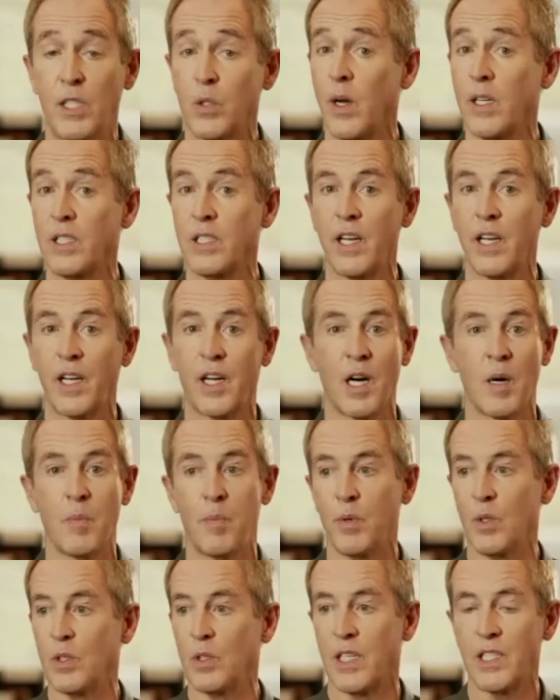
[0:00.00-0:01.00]
I say to
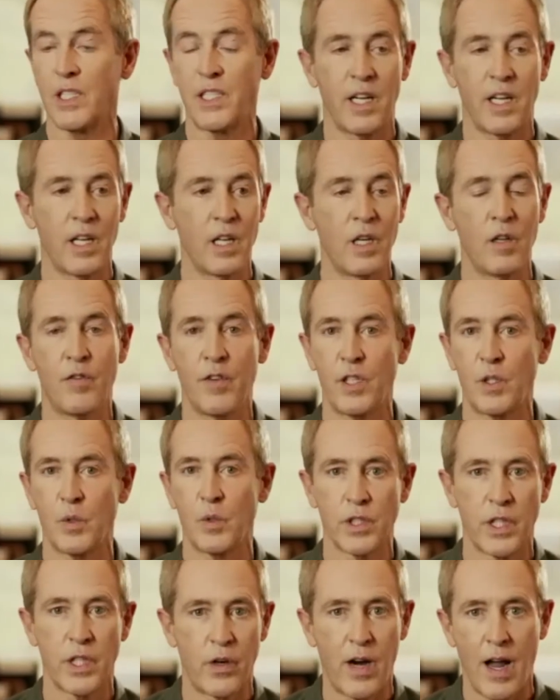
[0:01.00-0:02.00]
couples, I say to
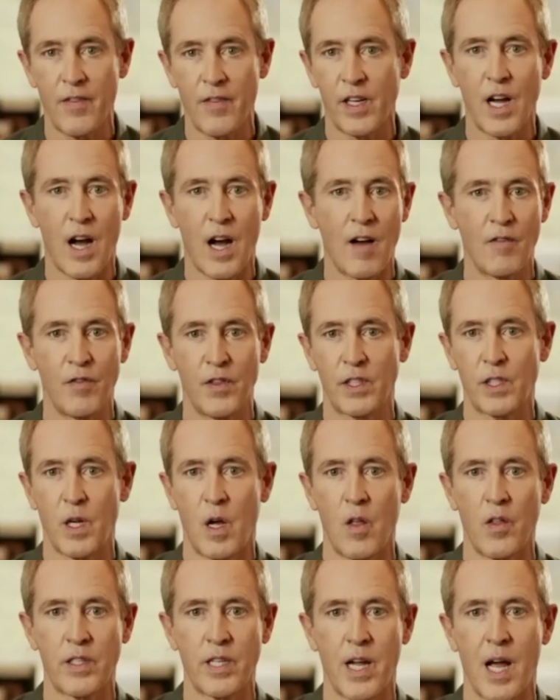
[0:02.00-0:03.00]
individuals that are having conflict all
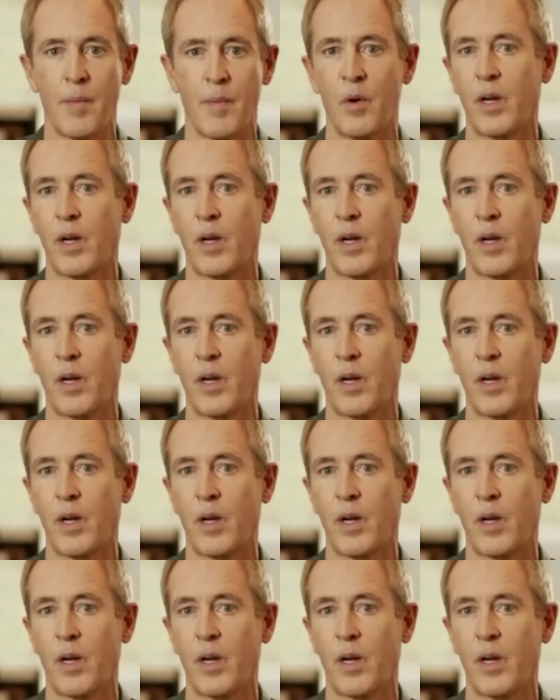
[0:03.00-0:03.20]
the time,